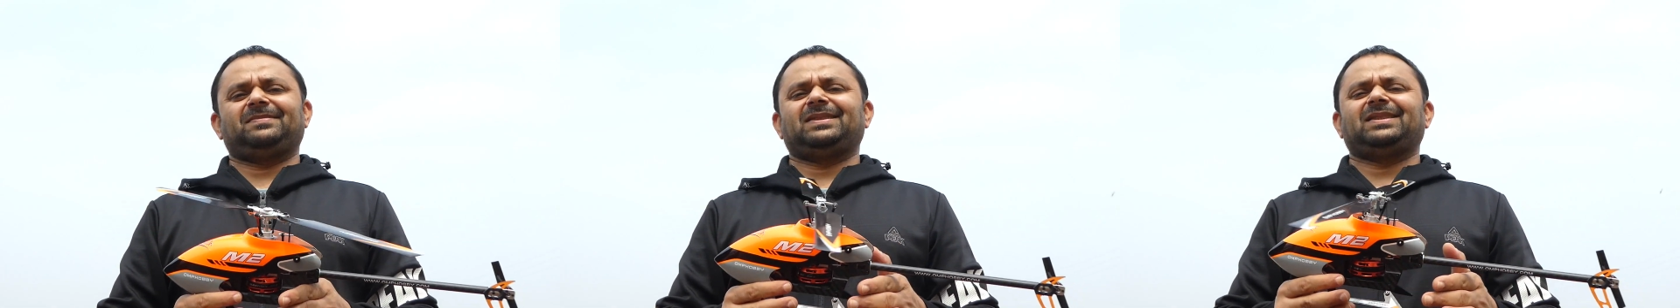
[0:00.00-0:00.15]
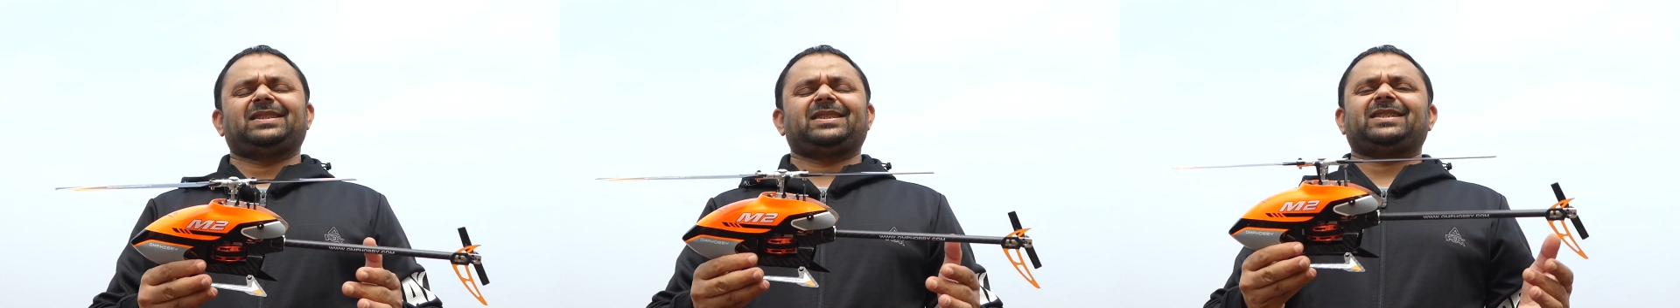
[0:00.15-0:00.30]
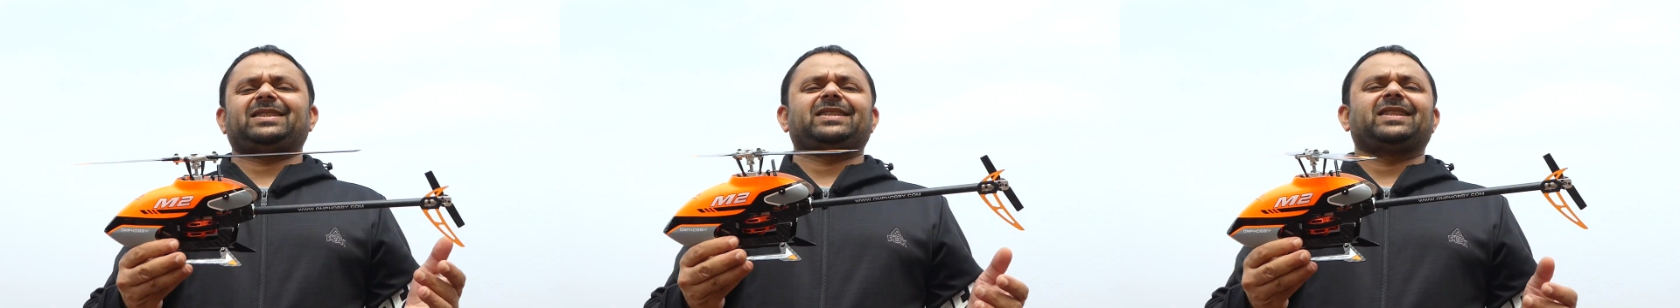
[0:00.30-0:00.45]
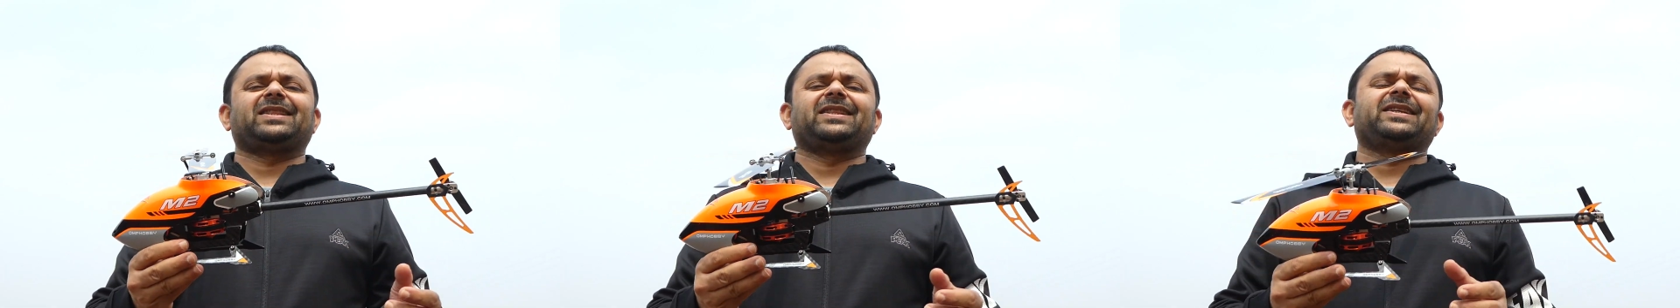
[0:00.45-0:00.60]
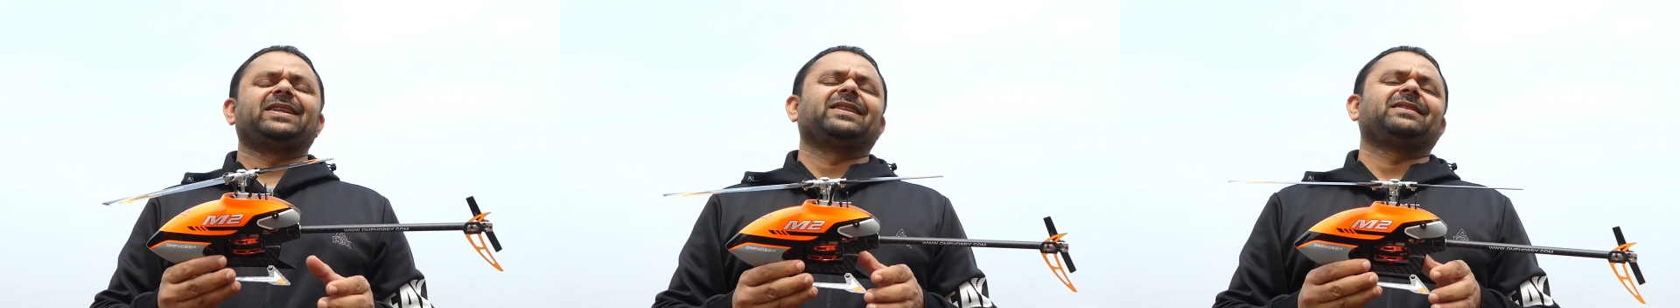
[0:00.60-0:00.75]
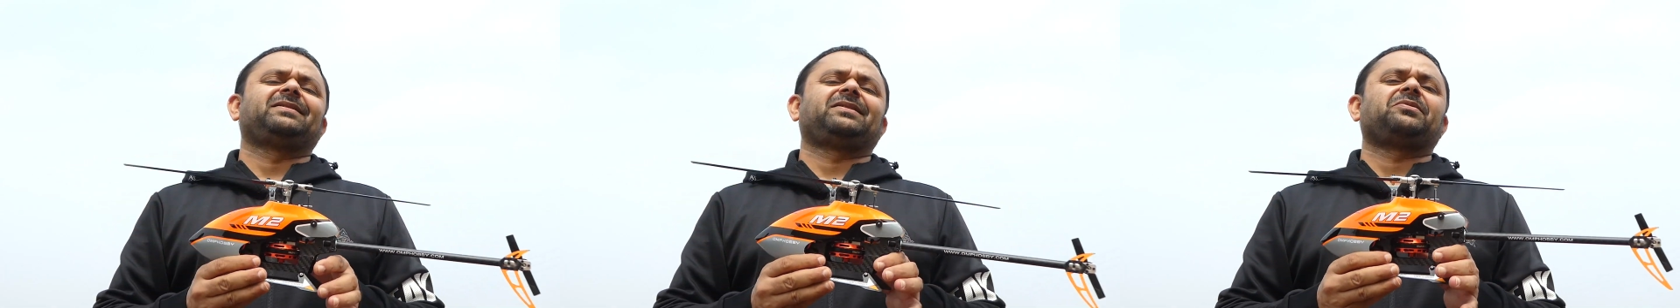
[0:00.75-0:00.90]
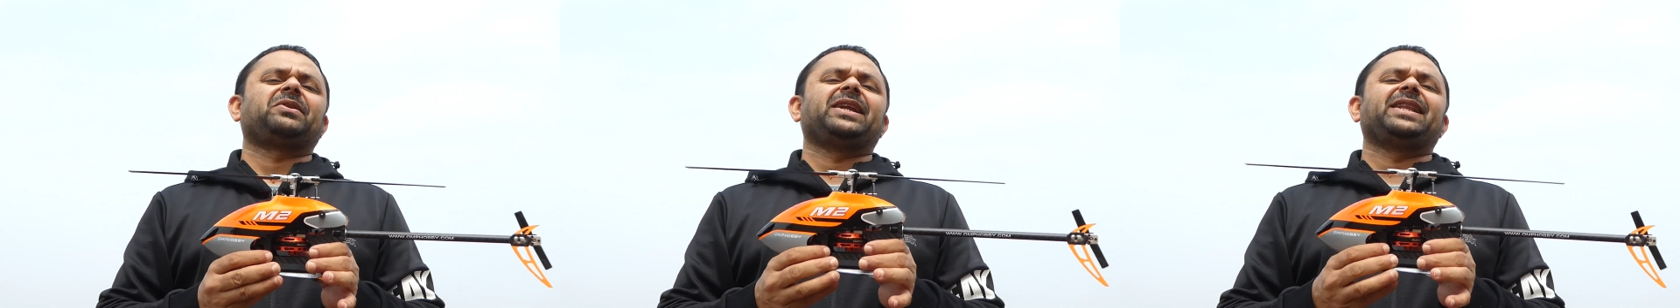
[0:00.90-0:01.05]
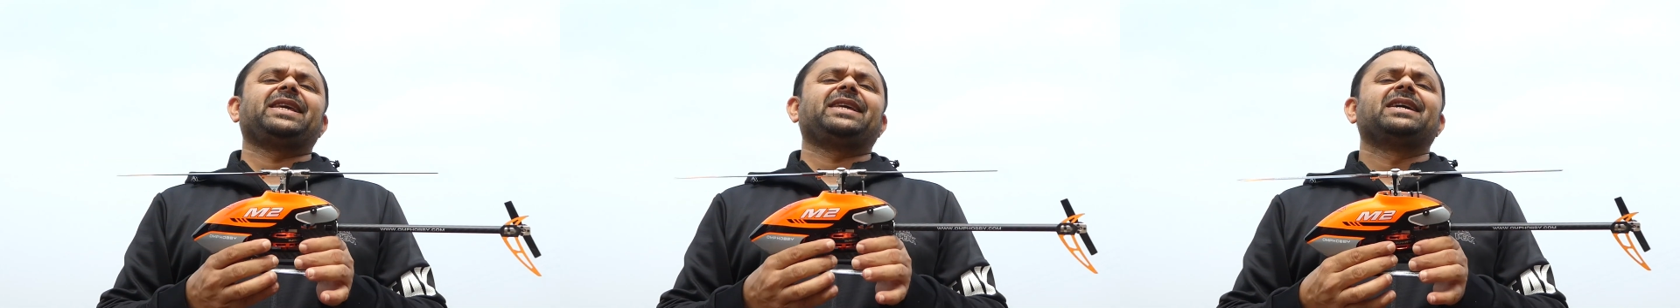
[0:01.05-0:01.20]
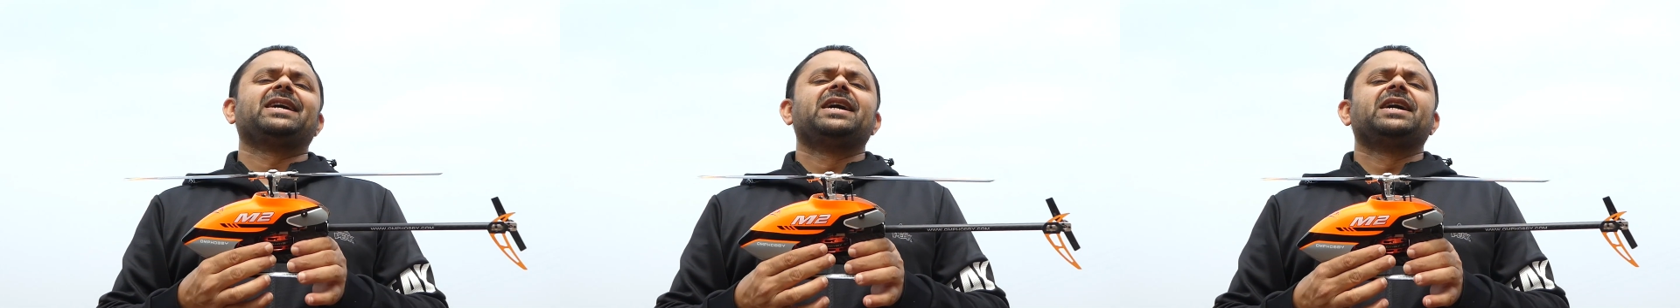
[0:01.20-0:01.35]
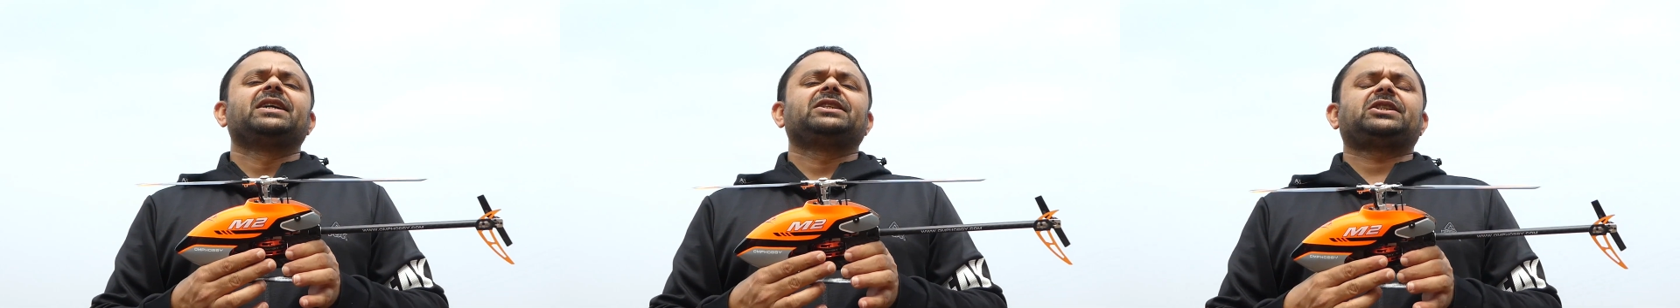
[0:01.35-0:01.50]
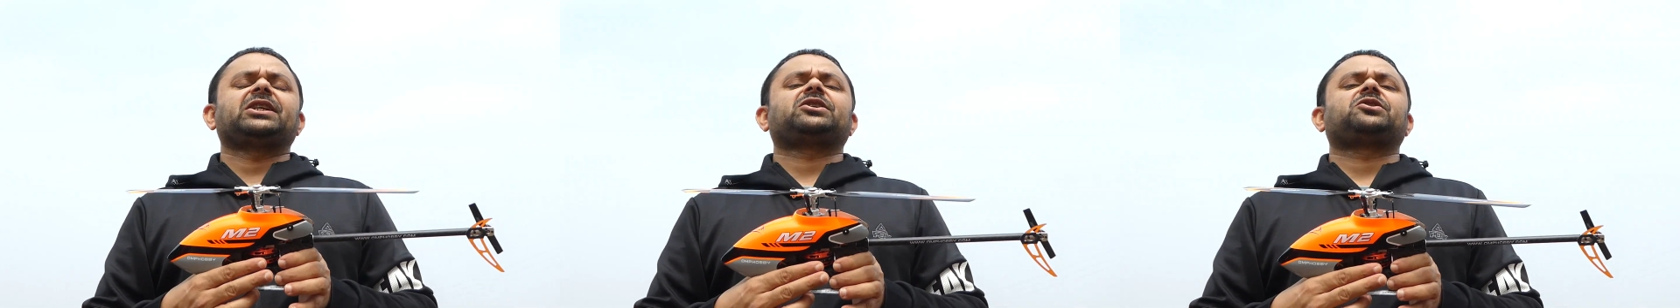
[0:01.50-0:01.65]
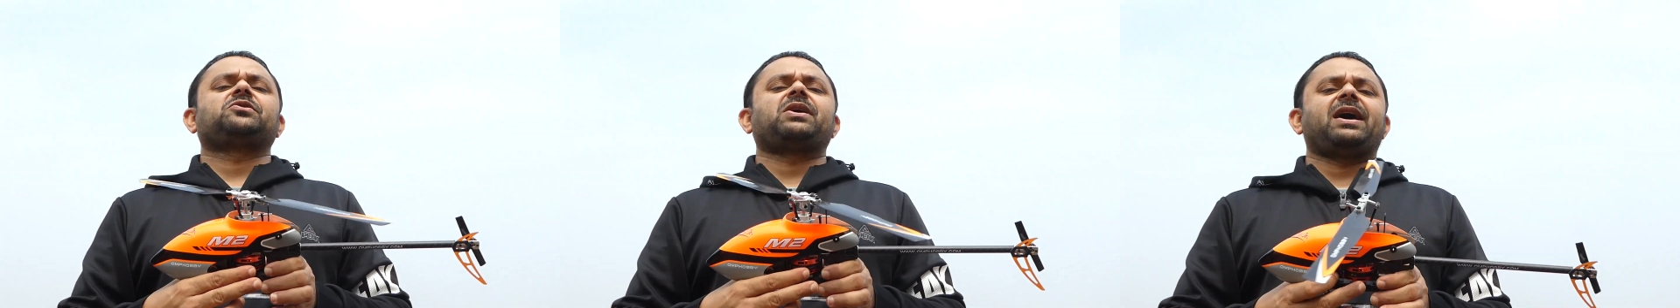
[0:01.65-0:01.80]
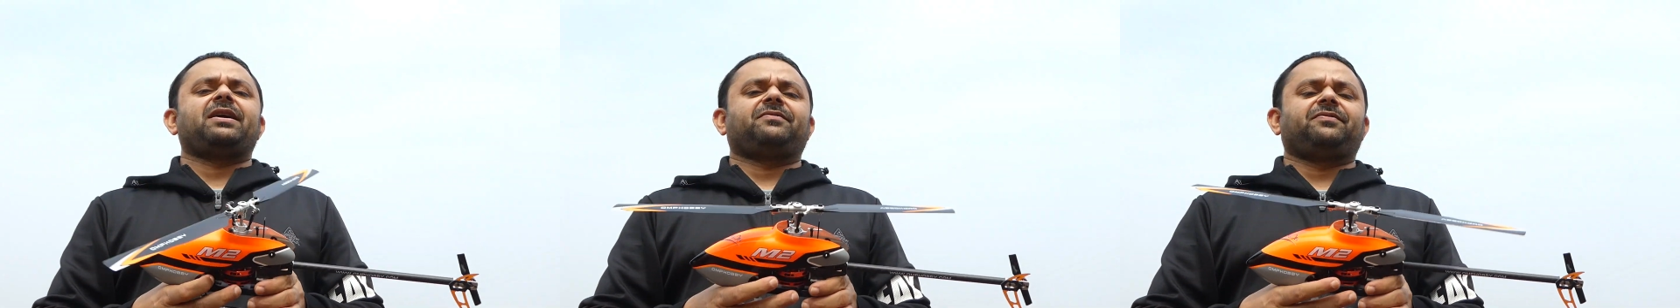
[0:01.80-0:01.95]
just a little 3D, just
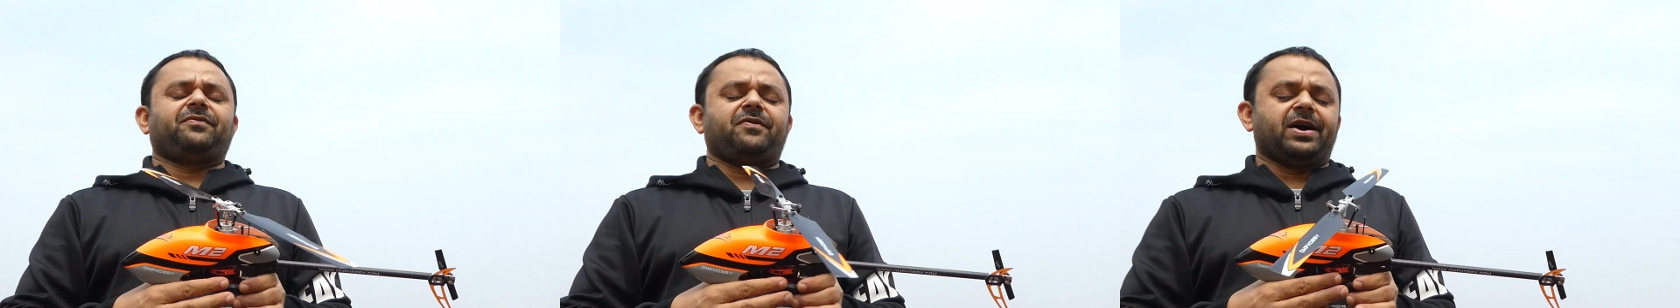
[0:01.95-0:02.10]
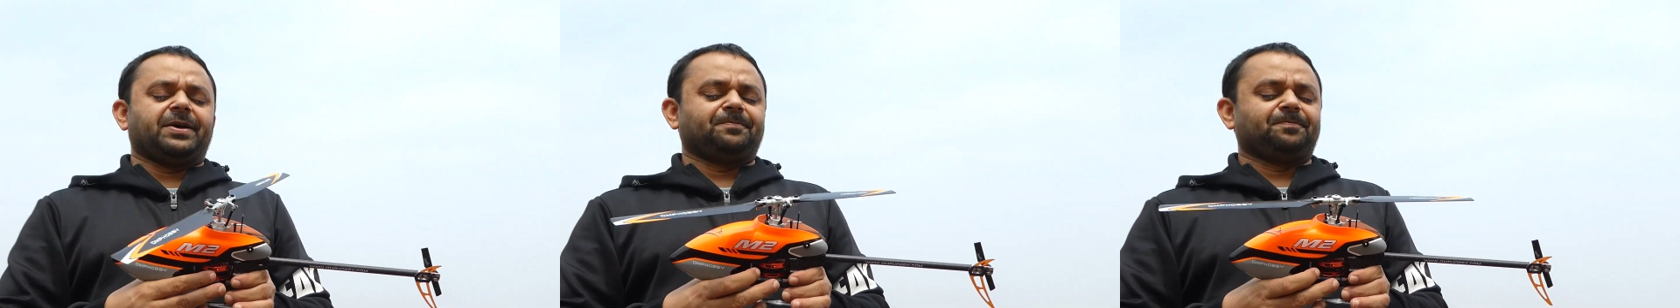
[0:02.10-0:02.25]
to have fun.